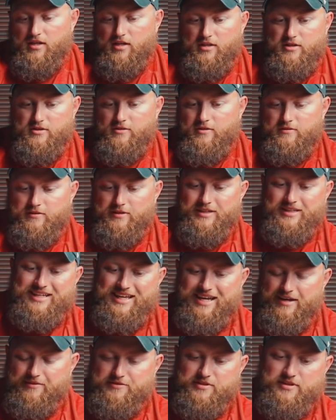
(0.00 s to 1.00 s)
You don't really
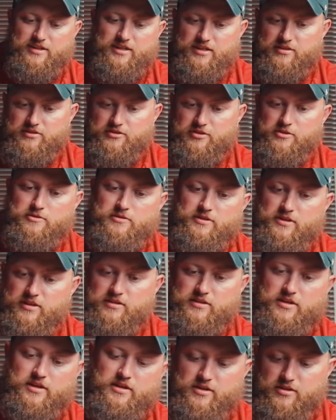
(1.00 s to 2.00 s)
have to get too
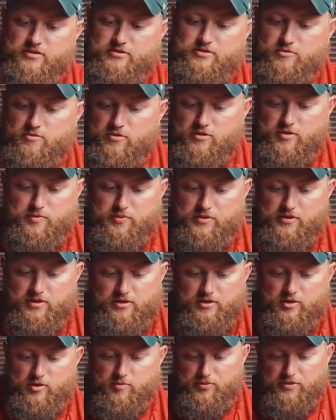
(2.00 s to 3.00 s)
detailed. You want to put a
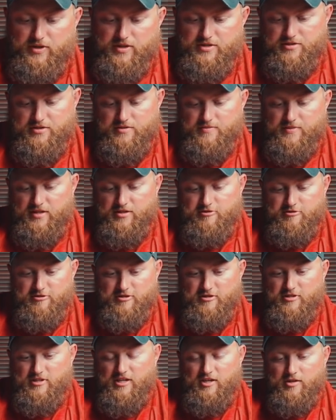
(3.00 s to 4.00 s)
little pressure, make sure
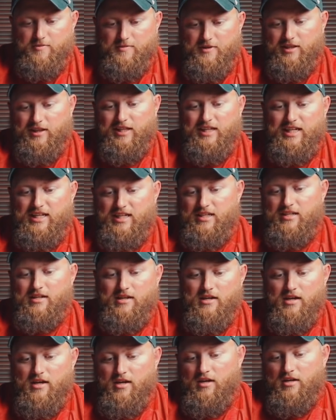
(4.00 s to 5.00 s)
you get them clean.
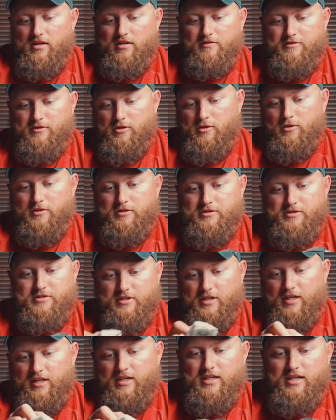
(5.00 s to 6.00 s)
Of course,
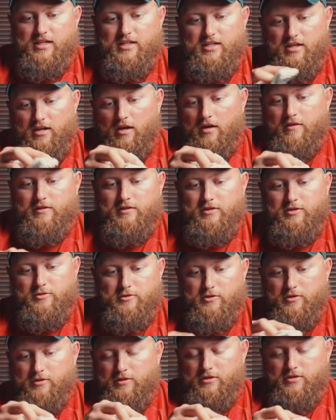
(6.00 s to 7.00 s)
try to get in all the little
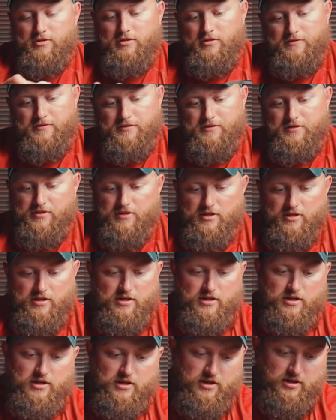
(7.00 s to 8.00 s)
grooves.
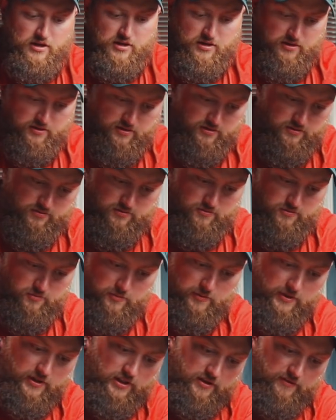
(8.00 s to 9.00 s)

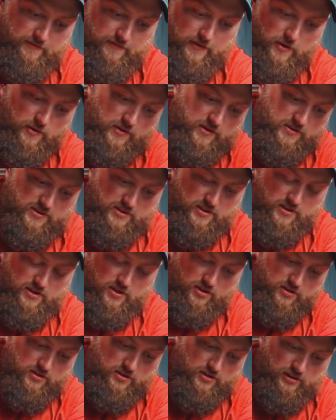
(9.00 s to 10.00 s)
Really focusing
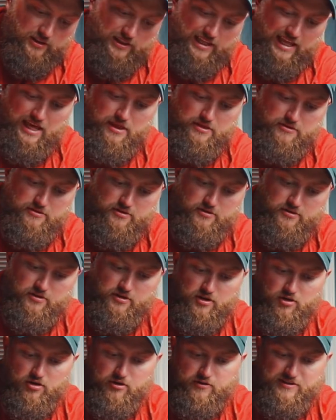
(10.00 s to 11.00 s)
on the leather,
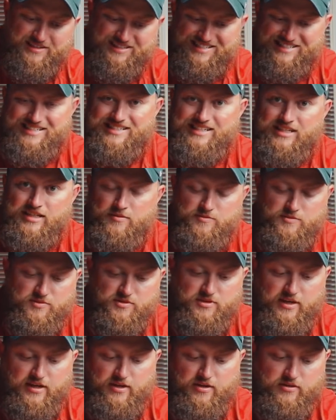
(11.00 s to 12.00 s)
on the seams
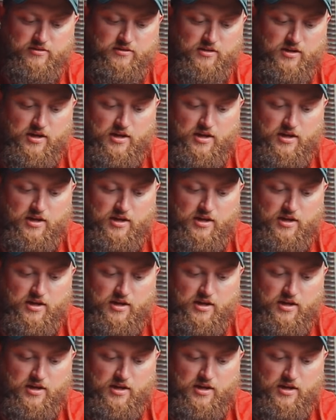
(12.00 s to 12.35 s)
down